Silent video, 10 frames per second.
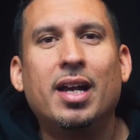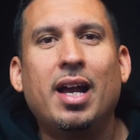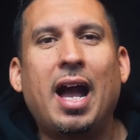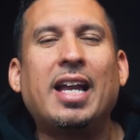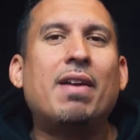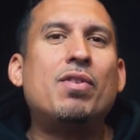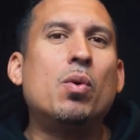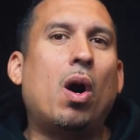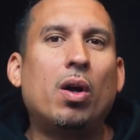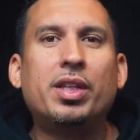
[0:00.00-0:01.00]
I gave you
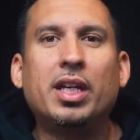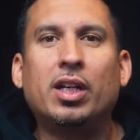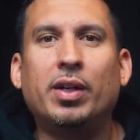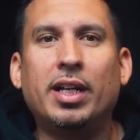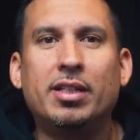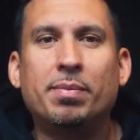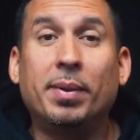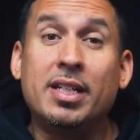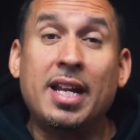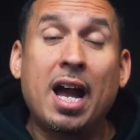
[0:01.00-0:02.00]
all the ingredients,
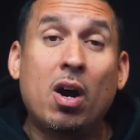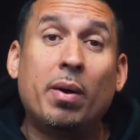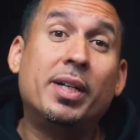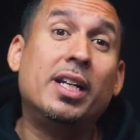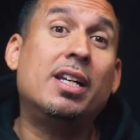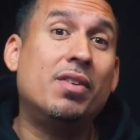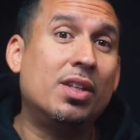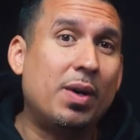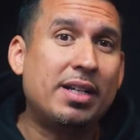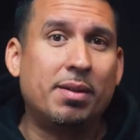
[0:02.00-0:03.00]
but now I'm going to give you the
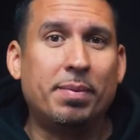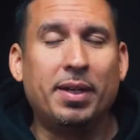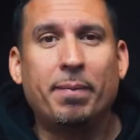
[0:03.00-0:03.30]
recipe.